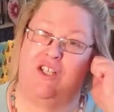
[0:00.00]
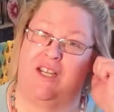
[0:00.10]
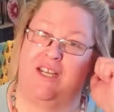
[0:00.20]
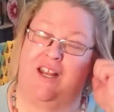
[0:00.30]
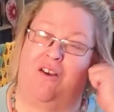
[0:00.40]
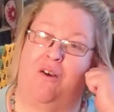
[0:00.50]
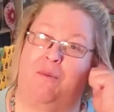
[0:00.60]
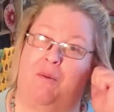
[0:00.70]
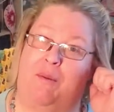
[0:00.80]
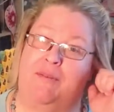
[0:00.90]
check it out on
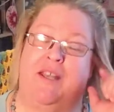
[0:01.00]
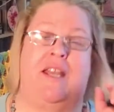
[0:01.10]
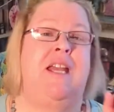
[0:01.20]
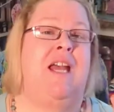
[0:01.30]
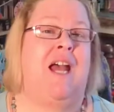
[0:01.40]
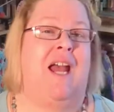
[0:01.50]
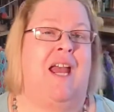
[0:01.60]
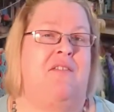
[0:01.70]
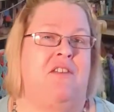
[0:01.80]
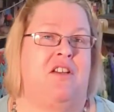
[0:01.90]
my website. I
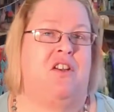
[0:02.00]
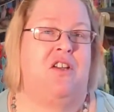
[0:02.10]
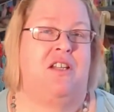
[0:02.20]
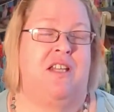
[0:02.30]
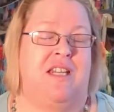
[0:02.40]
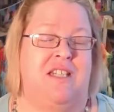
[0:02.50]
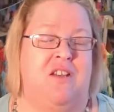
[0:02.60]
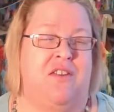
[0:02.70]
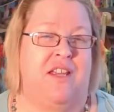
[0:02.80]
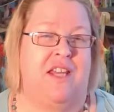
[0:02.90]
have it good
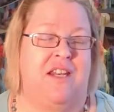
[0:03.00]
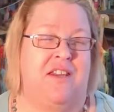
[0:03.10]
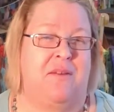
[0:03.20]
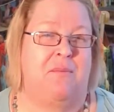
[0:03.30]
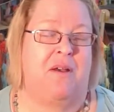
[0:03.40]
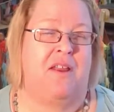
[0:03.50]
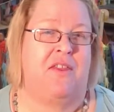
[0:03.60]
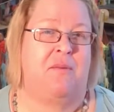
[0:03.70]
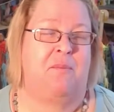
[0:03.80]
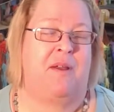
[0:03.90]
until the end of the month,
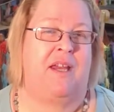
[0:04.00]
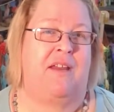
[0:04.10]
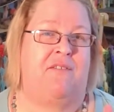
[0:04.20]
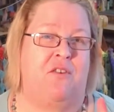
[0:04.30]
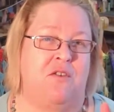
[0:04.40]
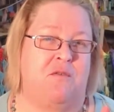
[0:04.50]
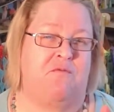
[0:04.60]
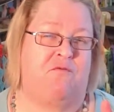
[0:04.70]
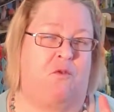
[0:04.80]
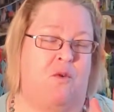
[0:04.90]
but if those
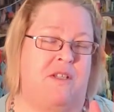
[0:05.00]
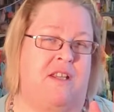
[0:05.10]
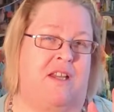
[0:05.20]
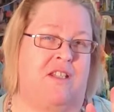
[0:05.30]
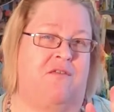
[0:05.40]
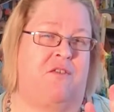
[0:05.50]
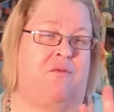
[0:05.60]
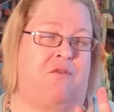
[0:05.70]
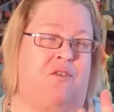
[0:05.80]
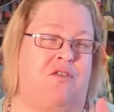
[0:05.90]
4 slots
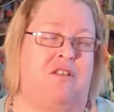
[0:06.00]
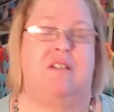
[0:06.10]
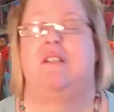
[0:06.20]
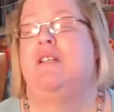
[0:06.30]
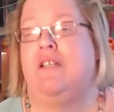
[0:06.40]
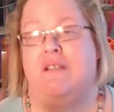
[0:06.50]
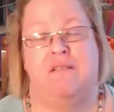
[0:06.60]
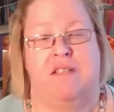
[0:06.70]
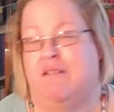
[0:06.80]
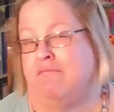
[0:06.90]
fill first,
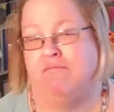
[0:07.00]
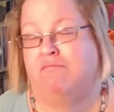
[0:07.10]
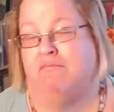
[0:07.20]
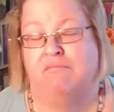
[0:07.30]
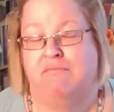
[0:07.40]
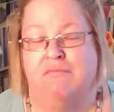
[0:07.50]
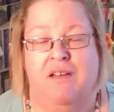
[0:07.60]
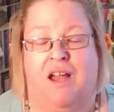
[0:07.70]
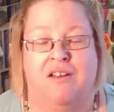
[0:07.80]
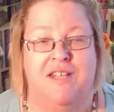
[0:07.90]
then
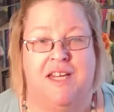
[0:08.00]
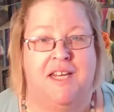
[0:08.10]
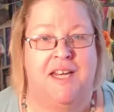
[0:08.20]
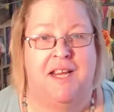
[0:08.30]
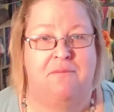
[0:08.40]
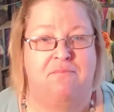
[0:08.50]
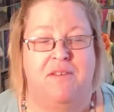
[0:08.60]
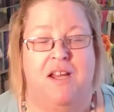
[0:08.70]
I'll take it down.